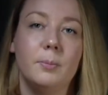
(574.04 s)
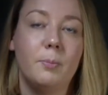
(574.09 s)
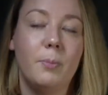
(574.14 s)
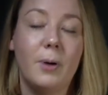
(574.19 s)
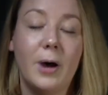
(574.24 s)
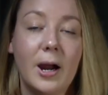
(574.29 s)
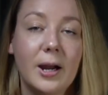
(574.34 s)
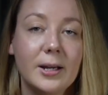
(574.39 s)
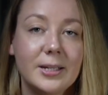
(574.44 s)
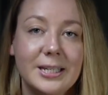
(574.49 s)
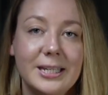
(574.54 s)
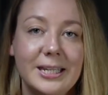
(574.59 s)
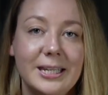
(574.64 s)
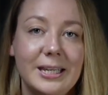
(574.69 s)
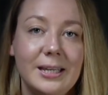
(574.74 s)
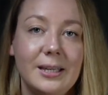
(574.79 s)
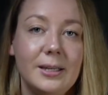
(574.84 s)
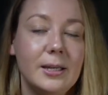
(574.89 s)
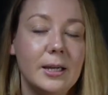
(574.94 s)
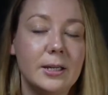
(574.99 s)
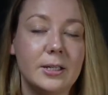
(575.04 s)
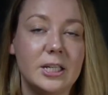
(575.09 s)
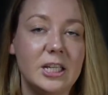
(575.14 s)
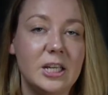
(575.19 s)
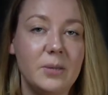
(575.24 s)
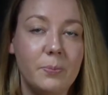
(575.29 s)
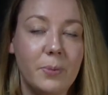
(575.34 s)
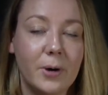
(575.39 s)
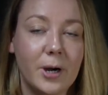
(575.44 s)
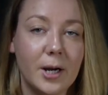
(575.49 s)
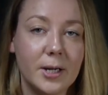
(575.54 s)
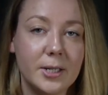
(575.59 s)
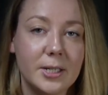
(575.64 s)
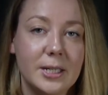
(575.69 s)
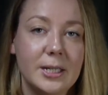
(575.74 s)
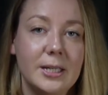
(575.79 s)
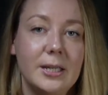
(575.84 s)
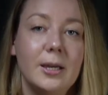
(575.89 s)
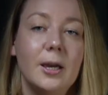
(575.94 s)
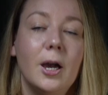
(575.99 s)
party, yeah, tea
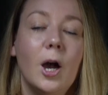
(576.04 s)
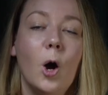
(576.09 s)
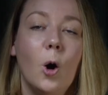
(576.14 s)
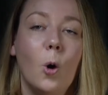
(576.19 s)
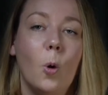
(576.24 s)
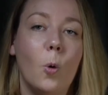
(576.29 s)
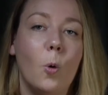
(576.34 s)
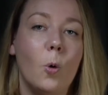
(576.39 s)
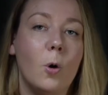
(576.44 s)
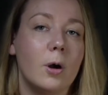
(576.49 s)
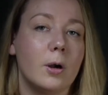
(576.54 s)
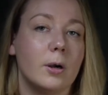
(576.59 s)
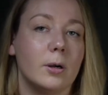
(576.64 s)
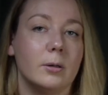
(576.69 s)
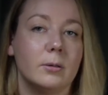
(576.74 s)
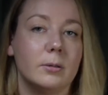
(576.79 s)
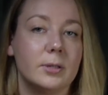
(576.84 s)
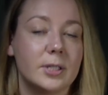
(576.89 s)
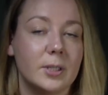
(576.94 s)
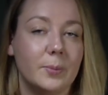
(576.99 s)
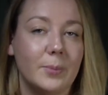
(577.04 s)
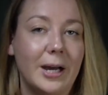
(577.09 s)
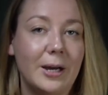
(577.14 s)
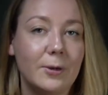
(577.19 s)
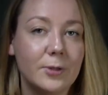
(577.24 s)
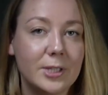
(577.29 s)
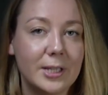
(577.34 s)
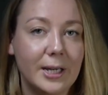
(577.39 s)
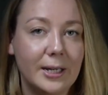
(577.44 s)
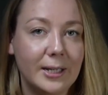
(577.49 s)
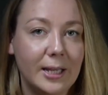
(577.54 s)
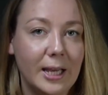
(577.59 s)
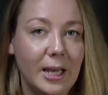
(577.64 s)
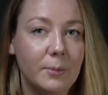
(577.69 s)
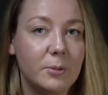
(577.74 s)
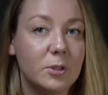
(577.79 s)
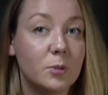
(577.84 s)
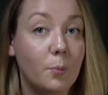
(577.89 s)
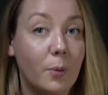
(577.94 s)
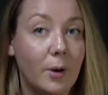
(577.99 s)
party, or some outside
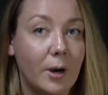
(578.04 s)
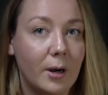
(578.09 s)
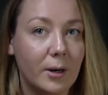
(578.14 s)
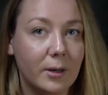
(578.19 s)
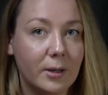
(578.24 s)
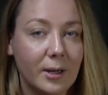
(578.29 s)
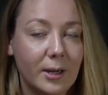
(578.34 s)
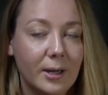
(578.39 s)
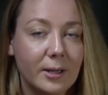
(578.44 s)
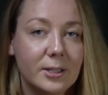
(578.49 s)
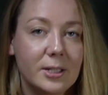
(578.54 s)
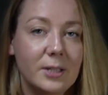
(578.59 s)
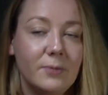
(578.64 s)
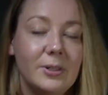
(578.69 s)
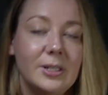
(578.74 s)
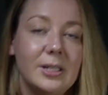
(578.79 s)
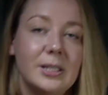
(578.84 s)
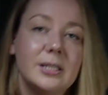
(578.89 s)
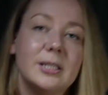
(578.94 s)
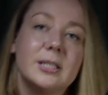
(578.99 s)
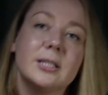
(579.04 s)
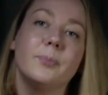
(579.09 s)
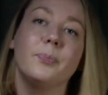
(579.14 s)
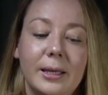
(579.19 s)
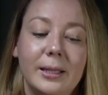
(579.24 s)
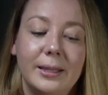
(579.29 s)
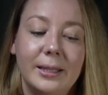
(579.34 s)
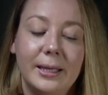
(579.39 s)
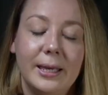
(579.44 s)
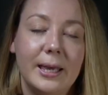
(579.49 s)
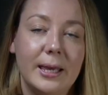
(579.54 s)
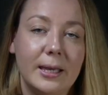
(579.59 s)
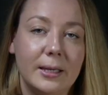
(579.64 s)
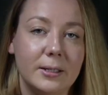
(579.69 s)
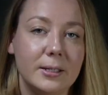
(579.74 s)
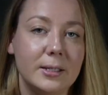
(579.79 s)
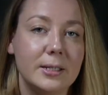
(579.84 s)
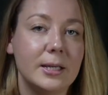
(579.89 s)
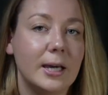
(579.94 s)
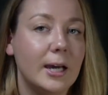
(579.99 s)
games, park activities. In the
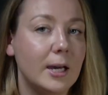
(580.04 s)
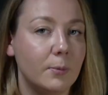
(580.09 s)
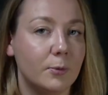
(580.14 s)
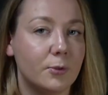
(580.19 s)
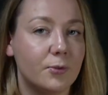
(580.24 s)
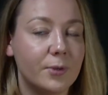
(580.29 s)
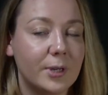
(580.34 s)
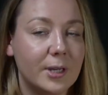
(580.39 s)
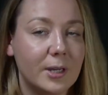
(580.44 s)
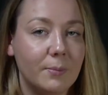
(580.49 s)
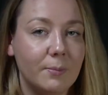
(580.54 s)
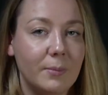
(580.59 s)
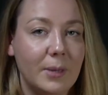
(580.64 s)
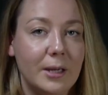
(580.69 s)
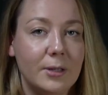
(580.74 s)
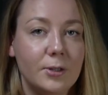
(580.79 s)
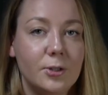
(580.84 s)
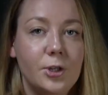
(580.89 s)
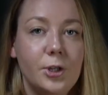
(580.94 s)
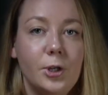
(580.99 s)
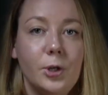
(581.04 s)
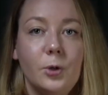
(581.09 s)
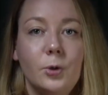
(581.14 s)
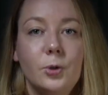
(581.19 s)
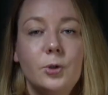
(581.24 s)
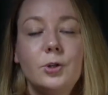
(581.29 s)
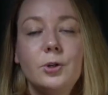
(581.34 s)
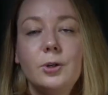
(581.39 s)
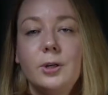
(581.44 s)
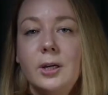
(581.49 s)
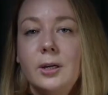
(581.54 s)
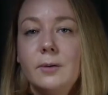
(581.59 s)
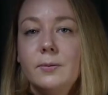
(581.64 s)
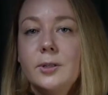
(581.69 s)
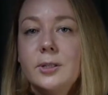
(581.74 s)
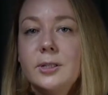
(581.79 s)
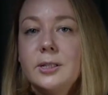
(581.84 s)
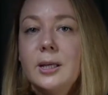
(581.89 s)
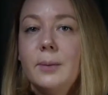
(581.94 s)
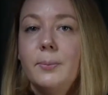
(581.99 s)
end, I would recommend you to give
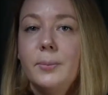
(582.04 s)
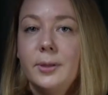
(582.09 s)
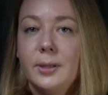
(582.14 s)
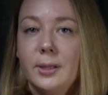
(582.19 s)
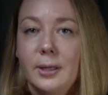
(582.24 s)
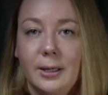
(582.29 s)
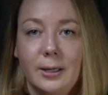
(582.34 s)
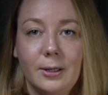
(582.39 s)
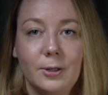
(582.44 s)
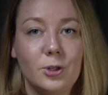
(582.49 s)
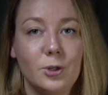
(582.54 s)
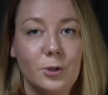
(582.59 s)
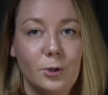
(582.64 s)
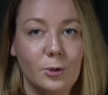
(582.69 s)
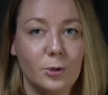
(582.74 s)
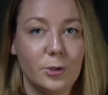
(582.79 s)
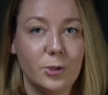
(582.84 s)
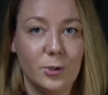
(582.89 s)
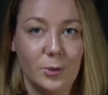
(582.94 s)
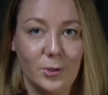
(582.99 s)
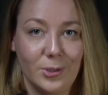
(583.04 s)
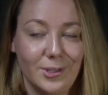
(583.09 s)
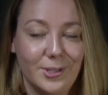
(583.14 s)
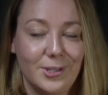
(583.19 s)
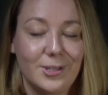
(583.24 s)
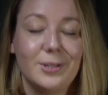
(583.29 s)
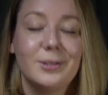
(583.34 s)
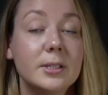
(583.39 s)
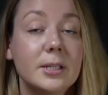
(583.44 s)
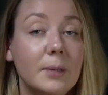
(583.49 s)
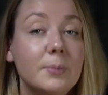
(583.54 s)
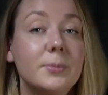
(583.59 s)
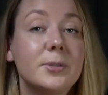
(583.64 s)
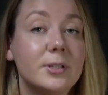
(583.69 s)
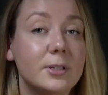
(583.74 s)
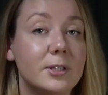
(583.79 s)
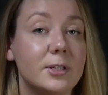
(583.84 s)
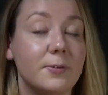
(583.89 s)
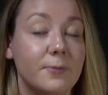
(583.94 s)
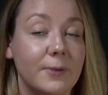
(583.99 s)
something to your students, some
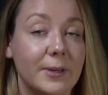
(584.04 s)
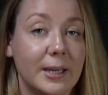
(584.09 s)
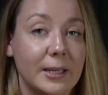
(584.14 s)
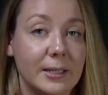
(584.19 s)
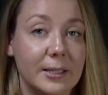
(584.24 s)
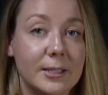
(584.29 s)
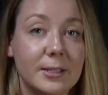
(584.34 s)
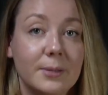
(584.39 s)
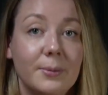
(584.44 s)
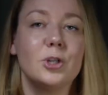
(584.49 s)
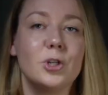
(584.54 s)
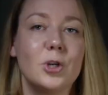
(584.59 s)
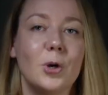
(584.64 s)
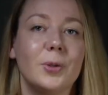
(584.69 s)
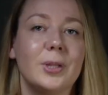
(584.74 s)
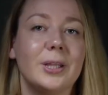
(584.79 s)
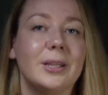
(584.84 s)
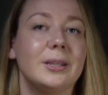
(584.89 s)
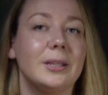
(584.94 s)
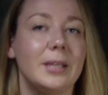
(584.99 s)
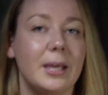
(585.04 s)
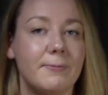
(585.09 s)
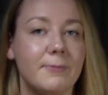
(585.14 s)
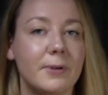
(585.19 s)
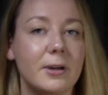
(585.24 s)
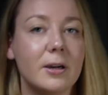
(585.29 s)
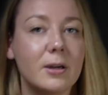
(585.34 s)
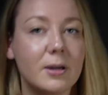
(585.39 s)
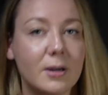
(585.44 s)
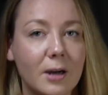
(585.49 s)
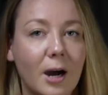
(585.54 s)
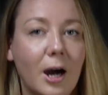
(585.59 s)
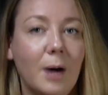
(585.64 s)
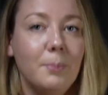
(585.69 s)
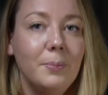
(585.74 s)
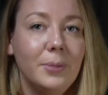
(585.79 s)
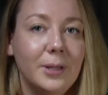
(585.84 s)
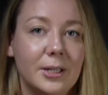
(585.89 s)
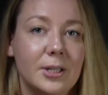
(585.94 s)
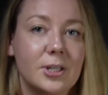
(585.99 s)
certificates, to show that they've
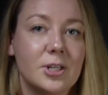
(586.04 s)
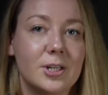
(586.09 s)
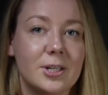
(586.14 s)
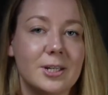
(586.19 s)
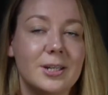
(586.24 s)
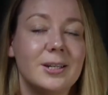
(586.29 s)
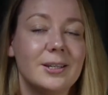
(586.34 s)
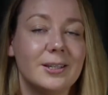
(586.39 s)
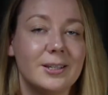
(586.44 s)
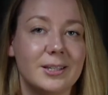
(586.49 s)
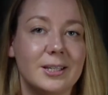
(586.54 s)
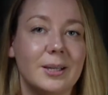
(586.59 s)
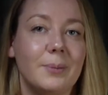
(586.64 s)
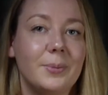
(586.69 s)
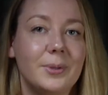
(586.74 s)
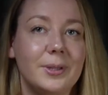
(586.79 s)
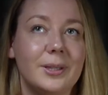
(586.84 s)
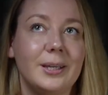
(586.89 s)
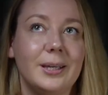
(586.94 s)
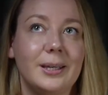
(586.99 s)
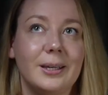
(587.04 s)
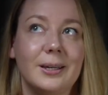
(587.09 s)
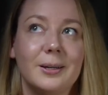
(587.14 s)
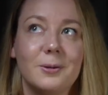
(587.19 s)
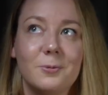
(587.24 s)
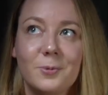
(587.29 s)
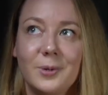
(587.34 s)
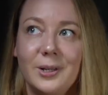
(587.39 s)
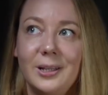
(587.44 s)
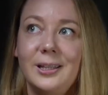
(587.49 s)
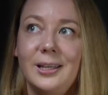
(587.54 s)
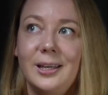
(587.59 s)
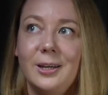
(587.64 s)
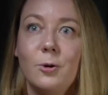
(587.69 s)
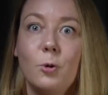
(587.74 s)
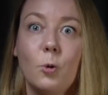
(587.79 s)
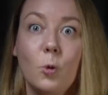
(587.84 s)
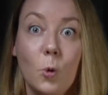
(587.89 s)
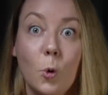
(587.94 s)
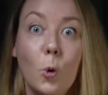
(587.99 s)
accomplished something
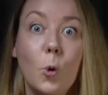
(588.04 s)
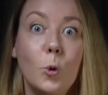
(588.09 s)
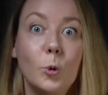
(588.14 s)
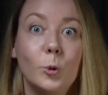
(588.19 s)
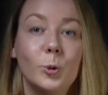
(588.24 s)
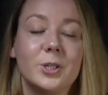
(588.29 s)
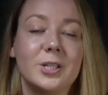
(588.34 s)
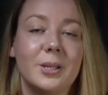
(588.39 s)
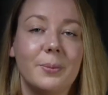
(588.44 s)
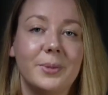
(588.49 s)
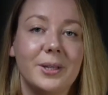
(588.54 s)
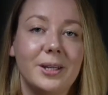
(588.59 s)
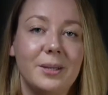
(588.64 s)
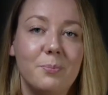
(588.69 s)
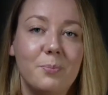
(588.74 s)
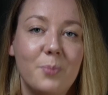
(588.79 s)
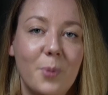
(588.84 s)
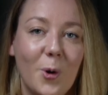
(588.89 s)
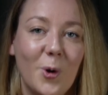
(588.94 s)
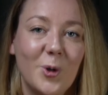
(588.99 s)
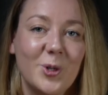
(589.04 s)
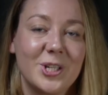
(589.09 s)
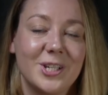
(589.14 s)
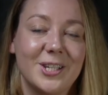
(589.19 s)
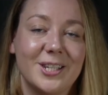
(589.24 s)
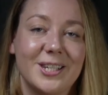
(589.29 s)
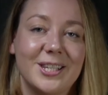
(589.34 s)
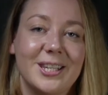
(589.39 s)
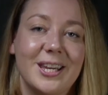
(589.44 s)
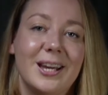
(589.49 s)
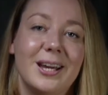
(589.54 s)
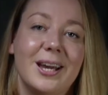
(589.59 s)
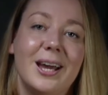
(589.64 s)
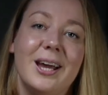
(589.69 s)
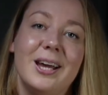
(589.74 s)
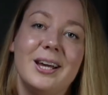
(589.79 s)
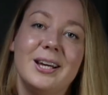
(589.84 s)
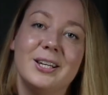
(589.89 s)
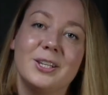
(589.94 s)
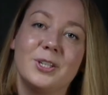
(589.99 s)
really cool, something important, yeah?
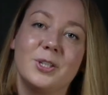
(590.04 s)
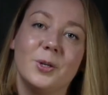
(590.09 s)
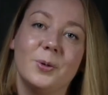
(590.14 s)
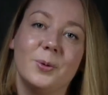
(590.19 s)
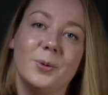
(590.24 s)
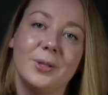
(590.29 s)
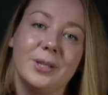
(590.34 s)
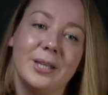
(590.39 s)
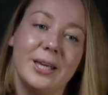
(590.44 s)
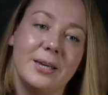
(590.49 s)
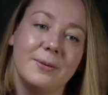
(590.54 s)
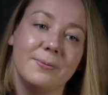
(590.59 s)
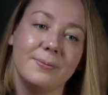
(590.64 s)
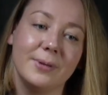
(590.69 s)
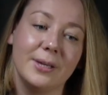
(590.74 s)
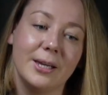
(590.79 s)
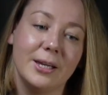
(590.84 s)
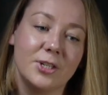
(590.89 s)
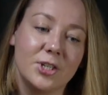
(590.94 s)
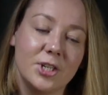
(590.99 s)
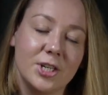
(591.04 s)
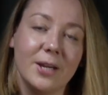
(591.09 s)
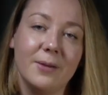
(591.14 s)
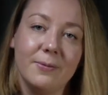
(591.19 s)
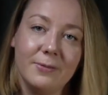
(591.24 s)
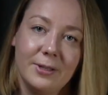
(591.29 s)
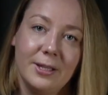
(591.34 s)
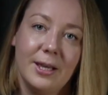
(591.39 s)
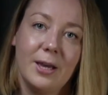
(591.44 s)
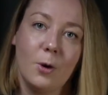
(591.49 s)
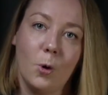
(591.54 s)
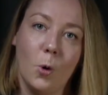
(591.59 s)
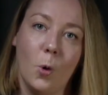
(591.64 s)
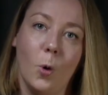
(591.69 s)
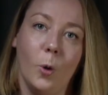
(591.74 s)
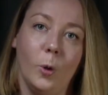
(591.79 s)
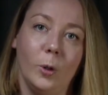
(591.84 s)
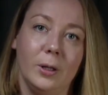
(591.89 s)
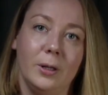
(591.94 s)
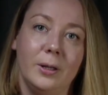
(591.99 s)
So they've achieved their
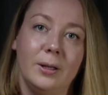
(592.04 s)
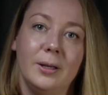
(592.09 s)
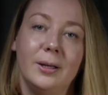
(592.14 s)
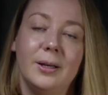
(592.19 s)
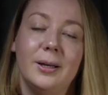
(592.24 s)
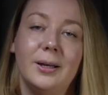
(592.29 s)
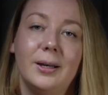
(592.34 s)
goal.